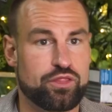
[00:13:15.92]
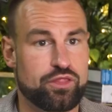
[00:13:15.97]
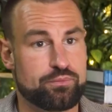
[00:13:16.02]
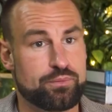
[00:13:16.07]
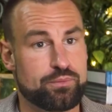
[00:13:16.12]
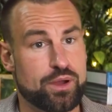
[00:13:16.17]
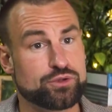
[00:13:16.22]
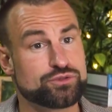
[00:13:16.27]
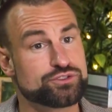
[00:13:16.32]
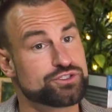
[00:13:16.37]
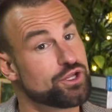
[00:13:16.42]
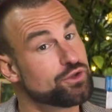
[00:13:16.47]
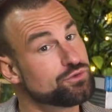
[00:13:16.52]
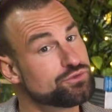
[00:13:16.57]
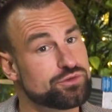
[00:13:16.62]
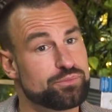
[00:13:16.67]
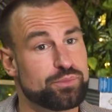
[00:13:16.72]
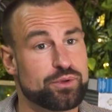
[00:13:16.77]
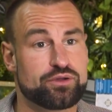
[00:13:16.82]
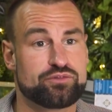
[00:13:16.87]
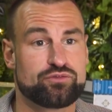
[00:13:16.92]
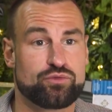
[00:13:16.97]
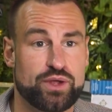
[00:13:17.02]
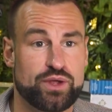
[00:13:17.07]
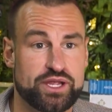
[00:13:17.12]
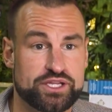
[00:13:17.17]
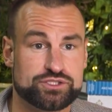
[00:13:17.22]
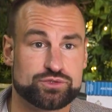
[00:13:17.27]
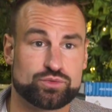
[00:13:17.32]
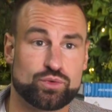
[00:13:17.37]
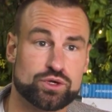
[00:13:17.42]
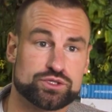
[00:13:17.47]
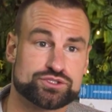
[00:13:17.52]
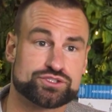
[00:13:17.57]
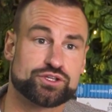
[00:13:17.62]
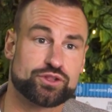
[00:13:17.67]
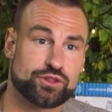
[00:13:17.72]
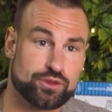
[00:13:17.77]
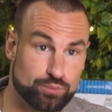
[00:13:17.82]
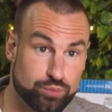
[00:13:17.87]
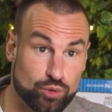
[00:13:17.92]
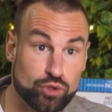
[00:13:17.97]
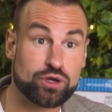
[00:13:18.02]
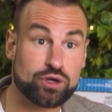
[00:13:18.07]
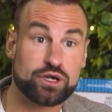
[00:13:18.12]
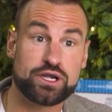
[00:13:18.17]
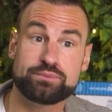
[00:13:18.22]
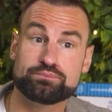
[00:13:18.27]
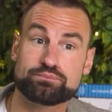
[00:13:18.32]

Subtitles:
the most notable of which was the Brooklyn